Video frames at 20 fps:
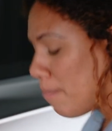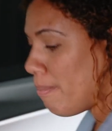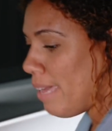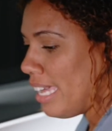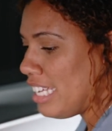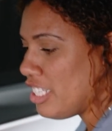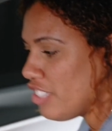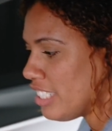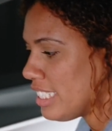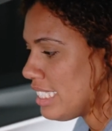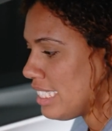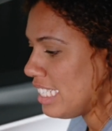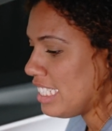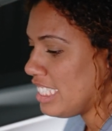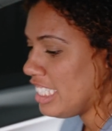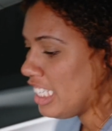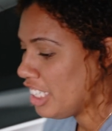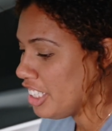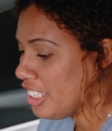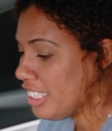a matrix
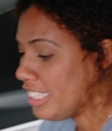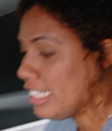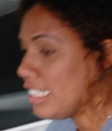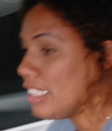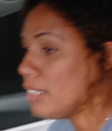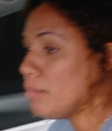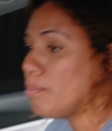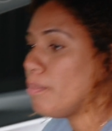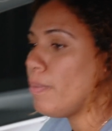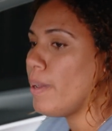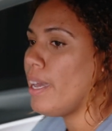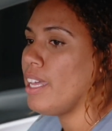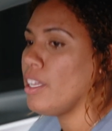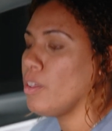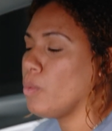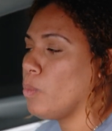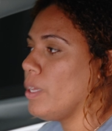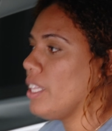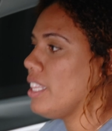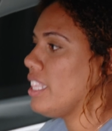interior,
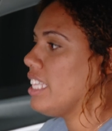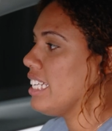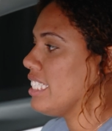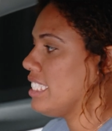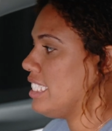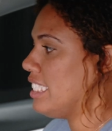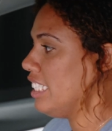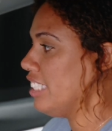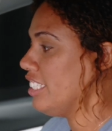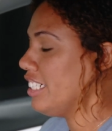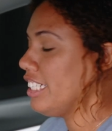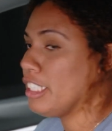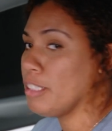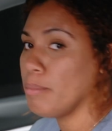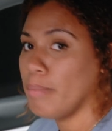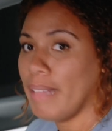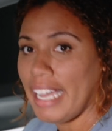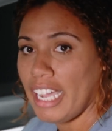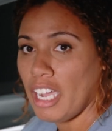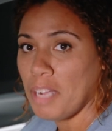but with the
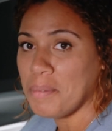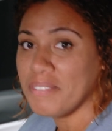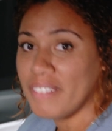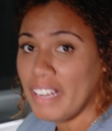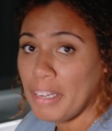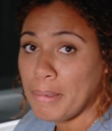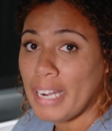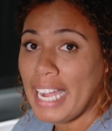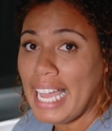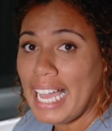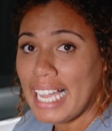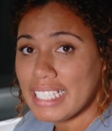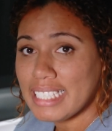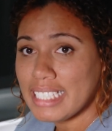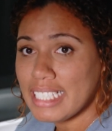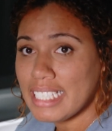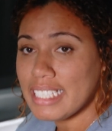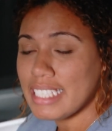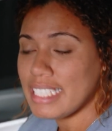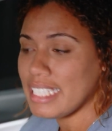exterior black carbon fiber
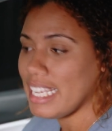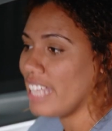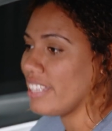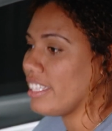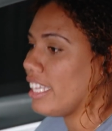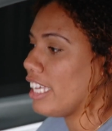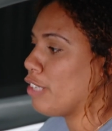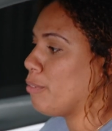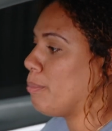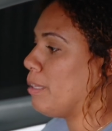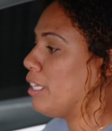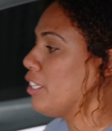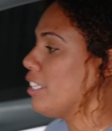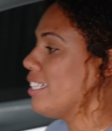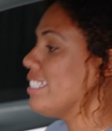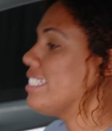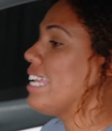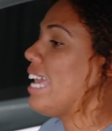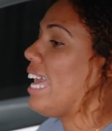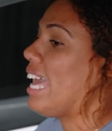accents, I thought it'd be
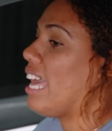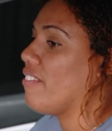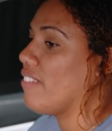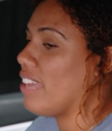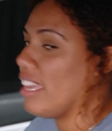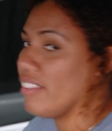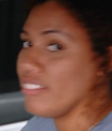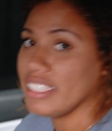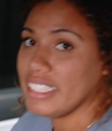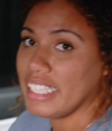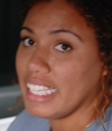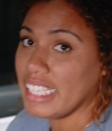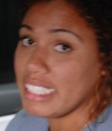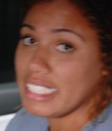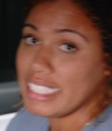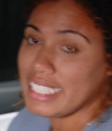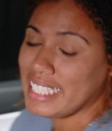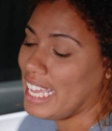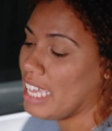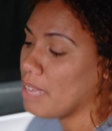good to have everything
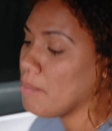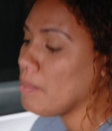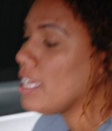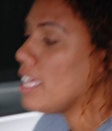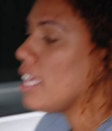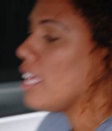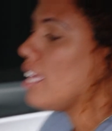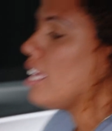the same.